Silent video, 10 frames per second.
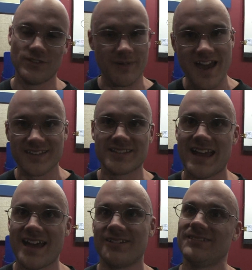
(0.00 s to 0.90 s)
you buy this
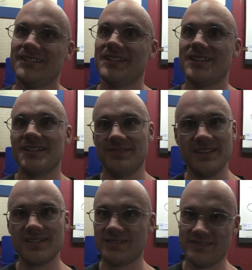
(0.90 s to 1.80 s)
now,
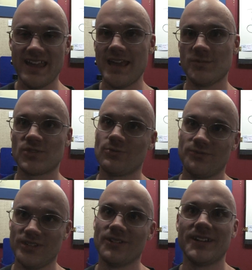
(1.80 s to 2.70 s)
these names,
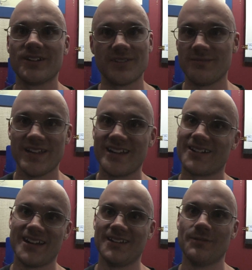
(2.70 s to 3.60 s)
you'll hear them later,
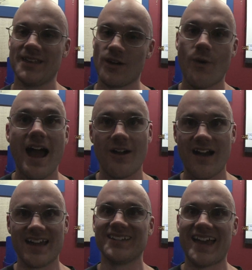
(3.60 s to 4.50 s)
and you'll be like, wow,
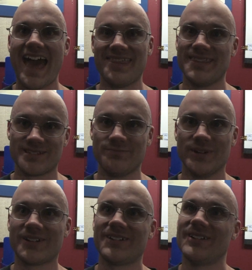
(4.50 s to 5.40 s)
I had this book